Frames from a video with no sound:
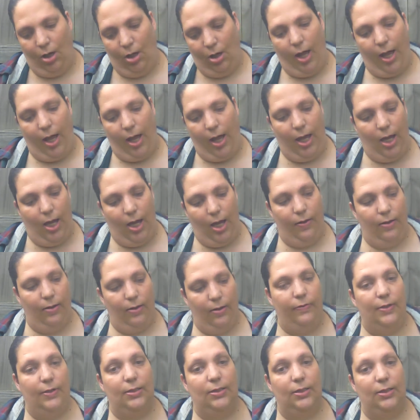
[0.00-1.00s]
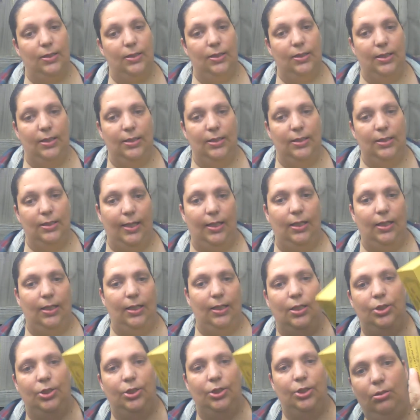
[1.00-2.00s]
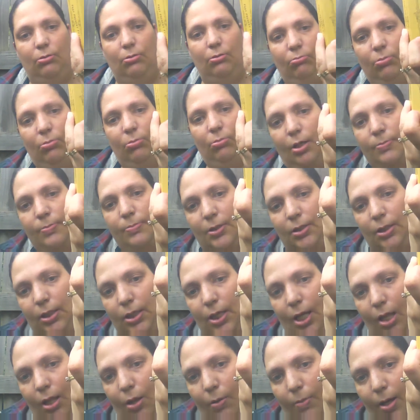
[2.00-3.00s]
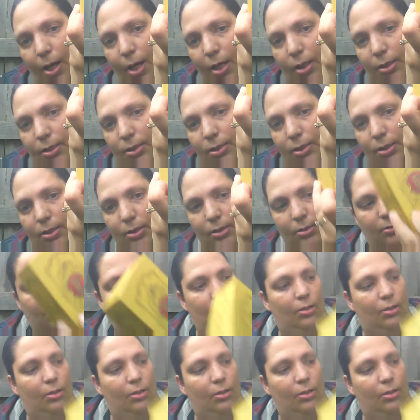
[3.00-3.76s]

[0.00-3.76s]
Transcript: And this is the second edition. Comes on a yellow box.